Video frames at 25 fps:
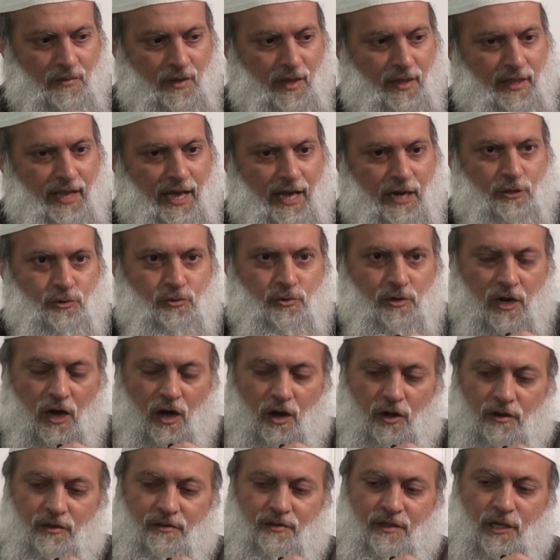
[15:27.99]
And that is what
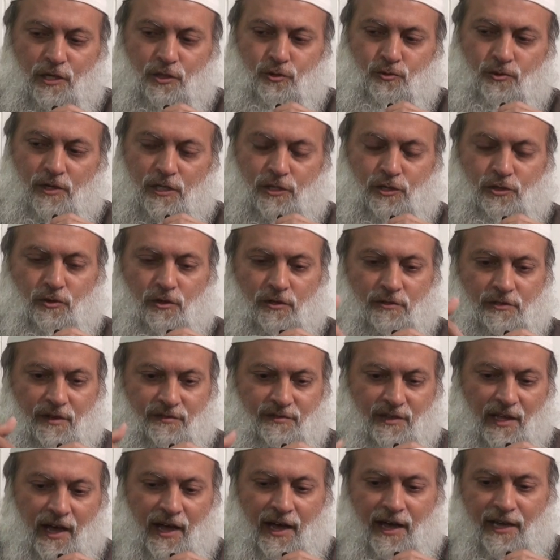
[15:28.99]
all of these rituals
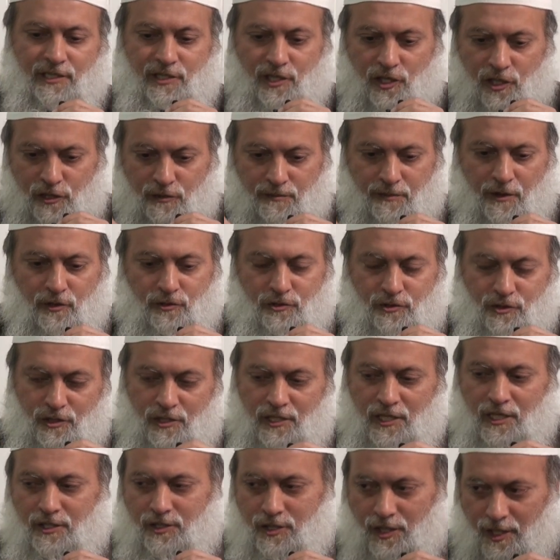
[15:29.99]
of the Hajj are supposed to
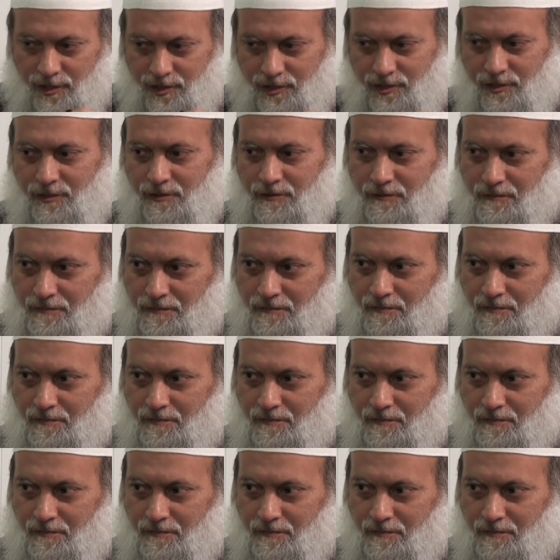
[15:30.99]
teach us.